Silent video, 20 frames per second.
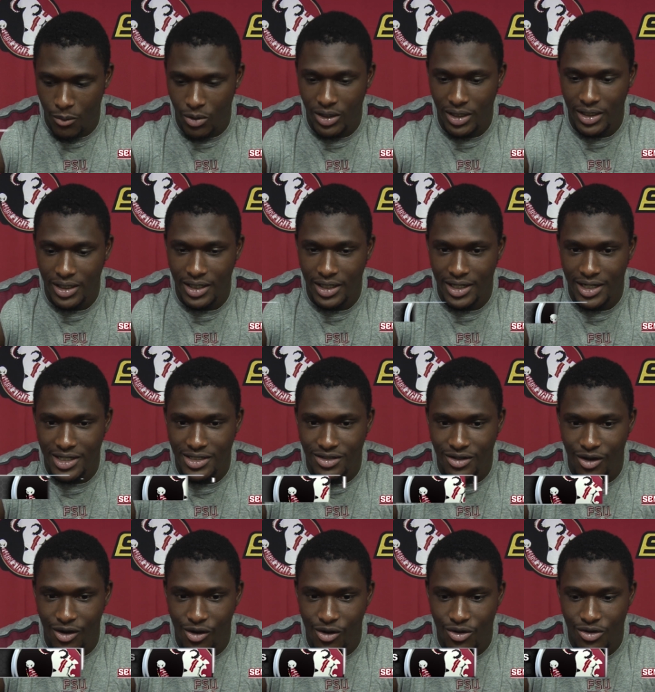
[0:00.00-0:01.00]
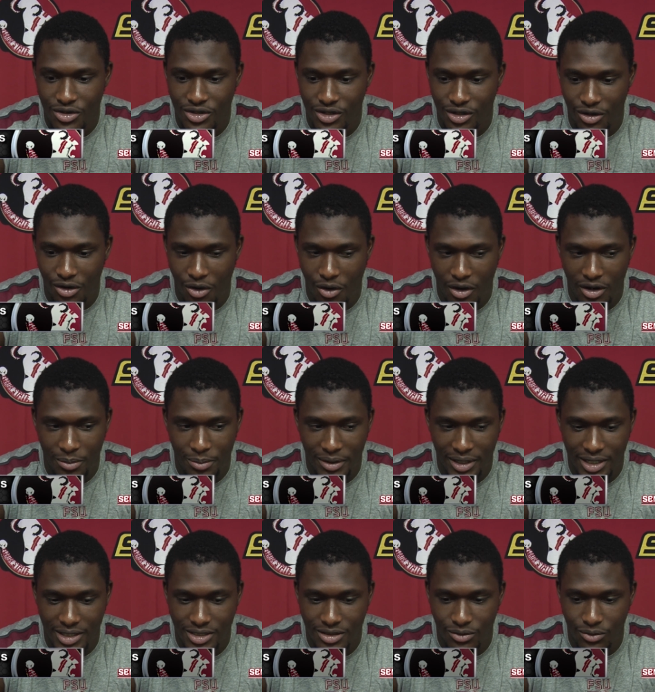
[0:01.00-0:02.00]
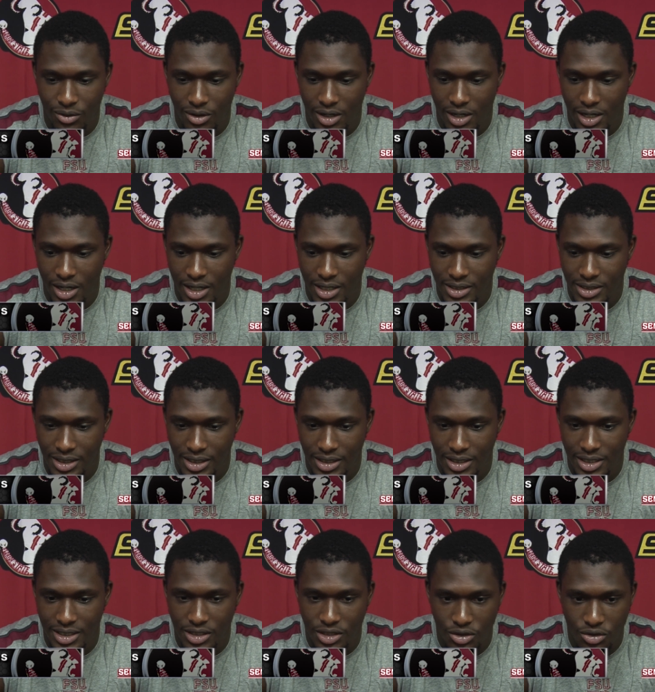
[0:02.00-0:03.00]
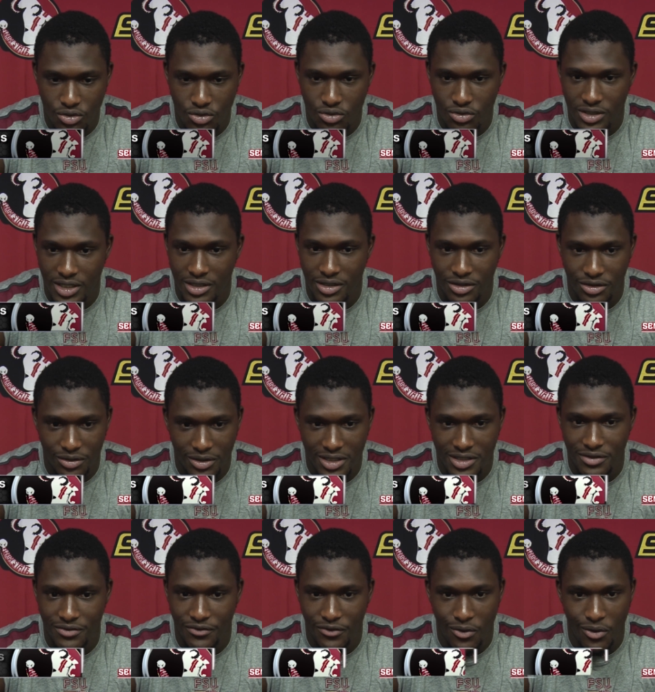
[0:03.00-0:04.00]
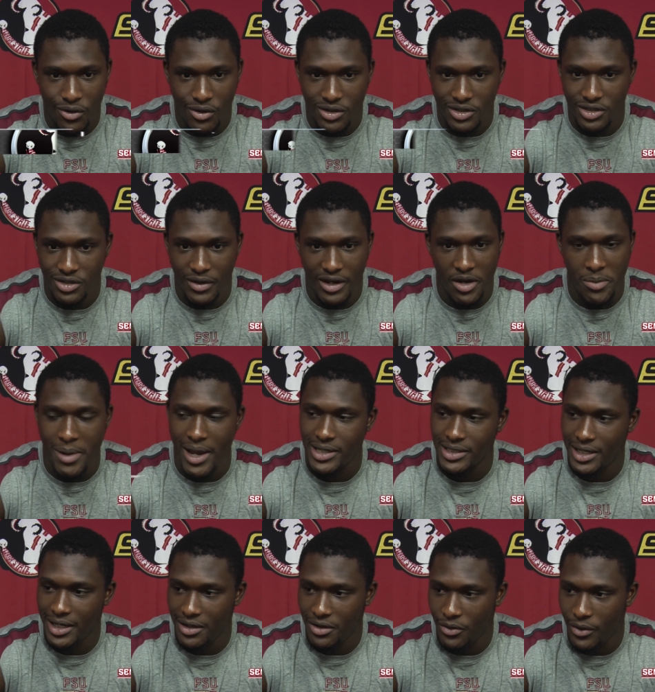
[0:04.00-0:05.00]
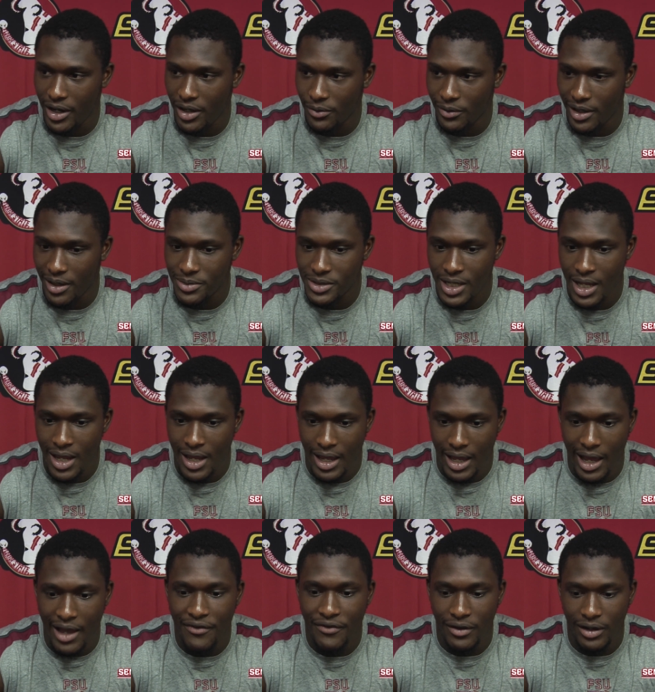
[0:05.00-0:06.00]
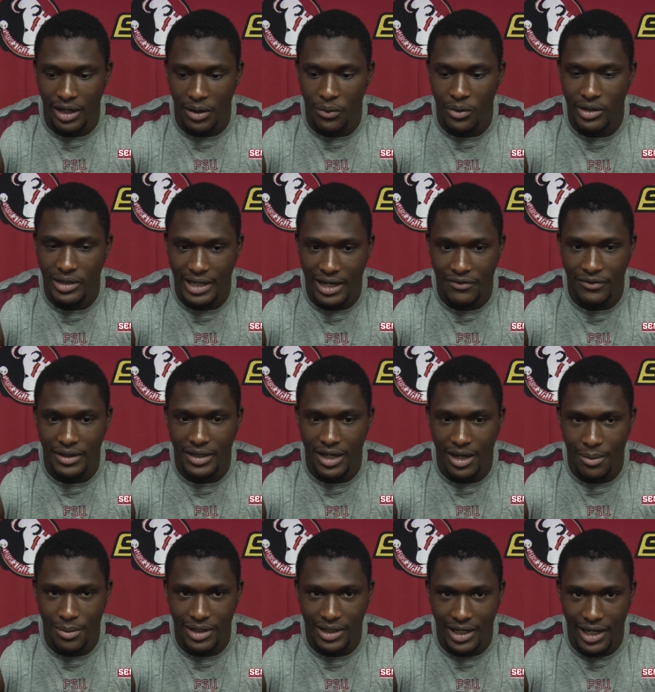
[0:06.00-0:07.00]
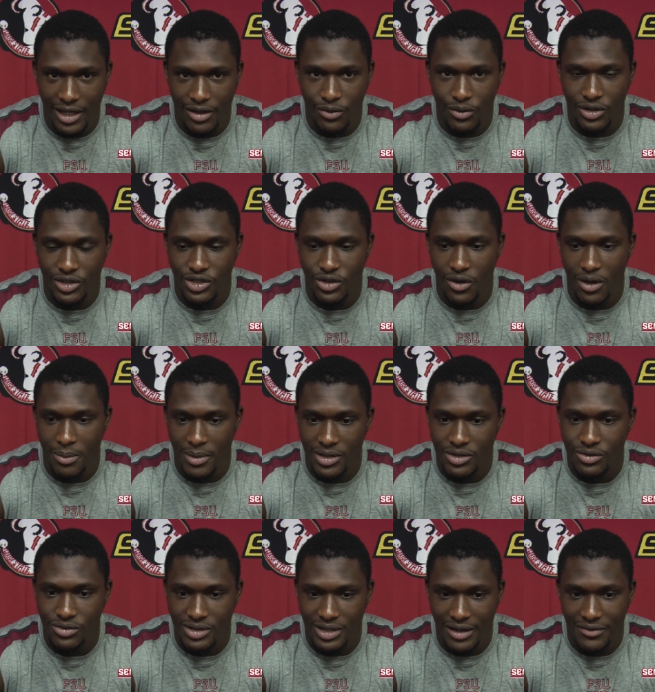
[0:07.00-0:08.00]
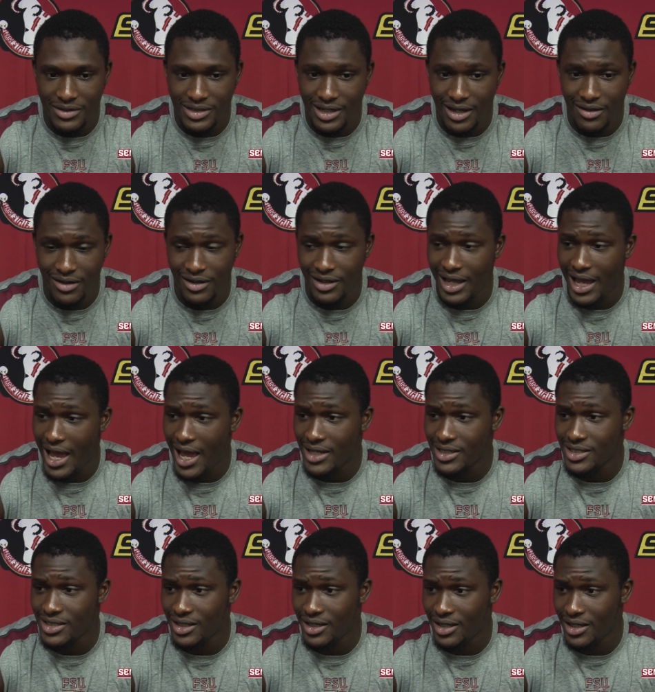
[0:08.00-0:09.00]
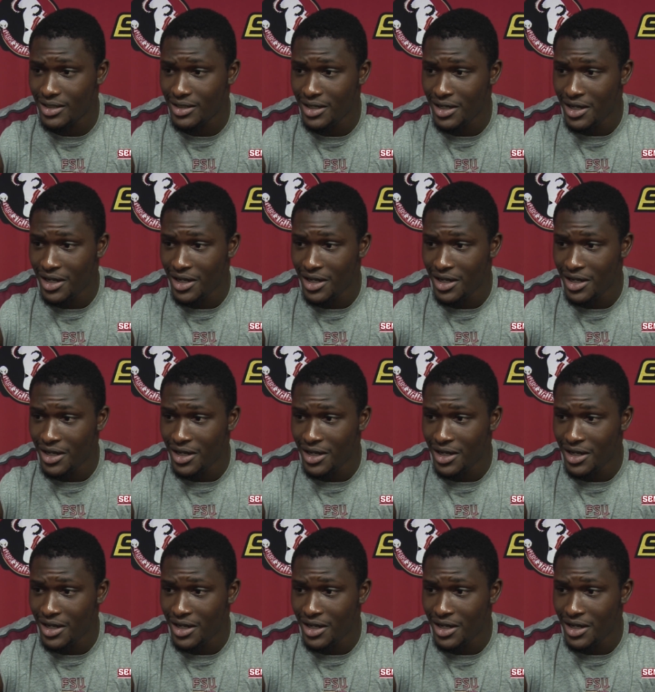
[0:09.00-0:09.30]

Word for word: We're looking good as a whole, you know, going up against the ones and the twos and the threes and fours. You know, everybody's getting great reps. I feel like we're definitely coming together. We're showing mental toughness out there in the hot sun.